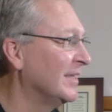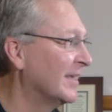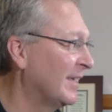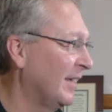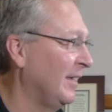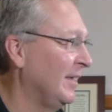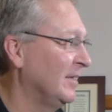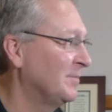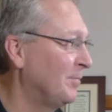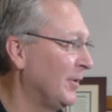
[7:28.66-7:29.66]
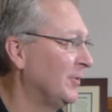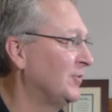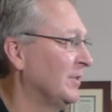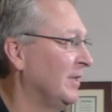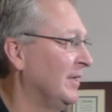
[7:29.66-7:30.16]
and decay
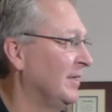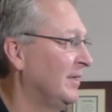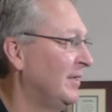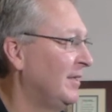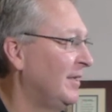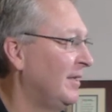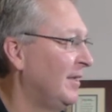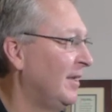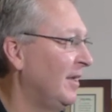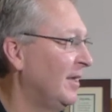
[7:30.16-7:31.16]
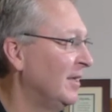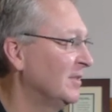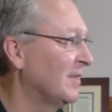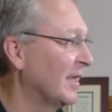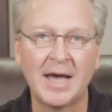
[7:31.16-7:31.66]
spiritually,
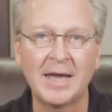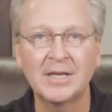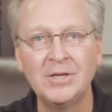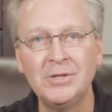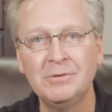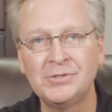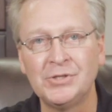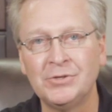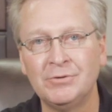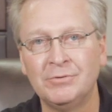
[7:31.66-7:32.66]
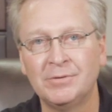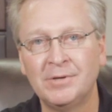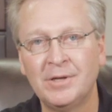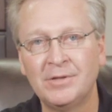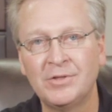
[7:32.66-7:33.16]
so God can use you
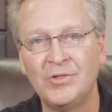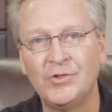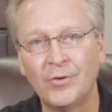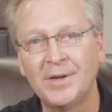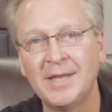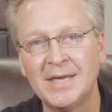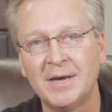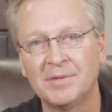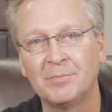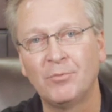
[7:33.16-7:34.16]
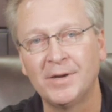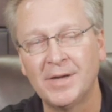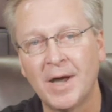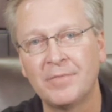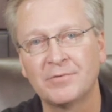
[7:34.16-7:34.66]
to join Him to
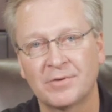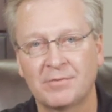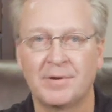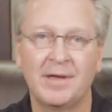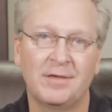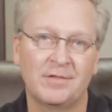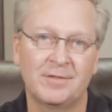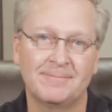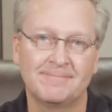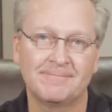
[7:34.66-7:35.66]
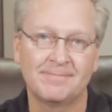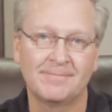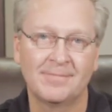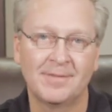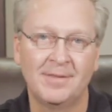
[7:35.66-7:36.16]
point others to Christ.
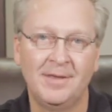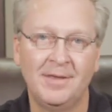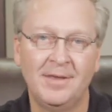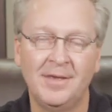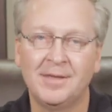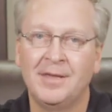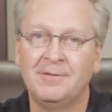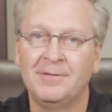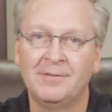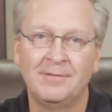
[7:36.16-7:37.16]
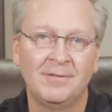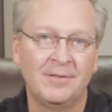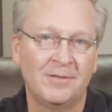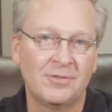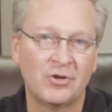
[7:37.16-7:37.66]
Again,
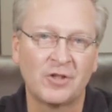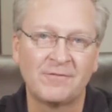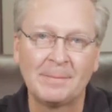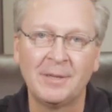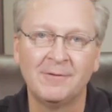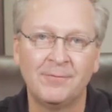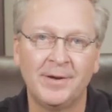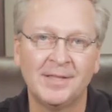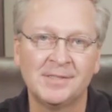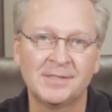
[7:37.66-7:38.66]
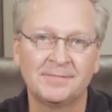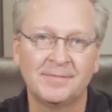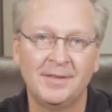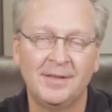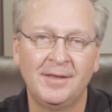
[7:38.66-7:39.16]
church family and friends,
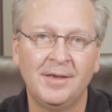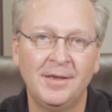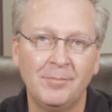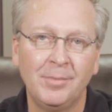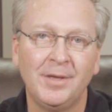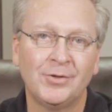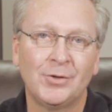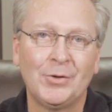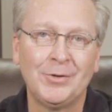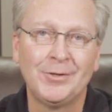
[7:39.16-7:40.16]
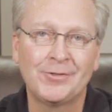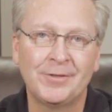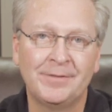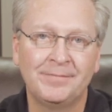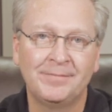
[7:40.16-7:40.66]
be
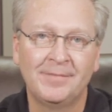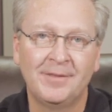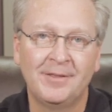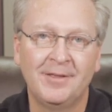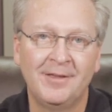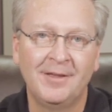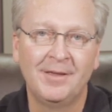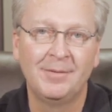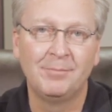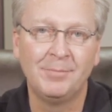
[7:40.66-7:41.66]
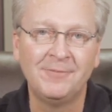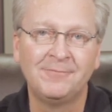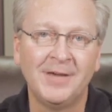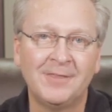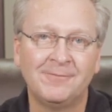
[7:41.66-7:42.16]
encouraged. Be
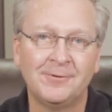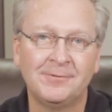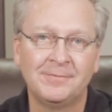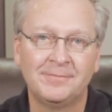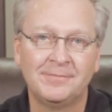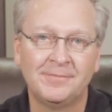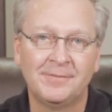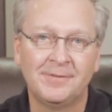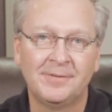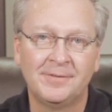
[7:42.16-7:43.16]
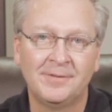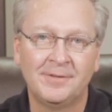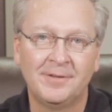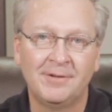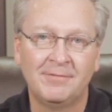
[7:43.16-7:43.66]
faithful.
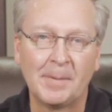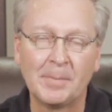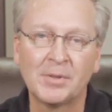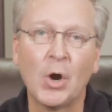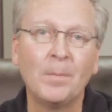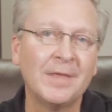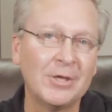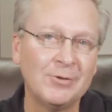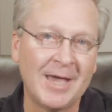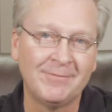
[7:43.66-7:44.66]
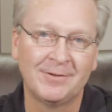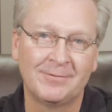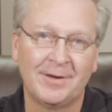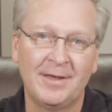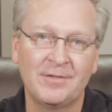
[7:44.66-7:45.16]
Remember the hope that you have
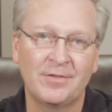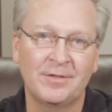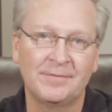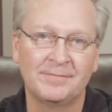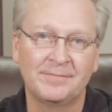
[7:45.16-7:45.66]
in Christ.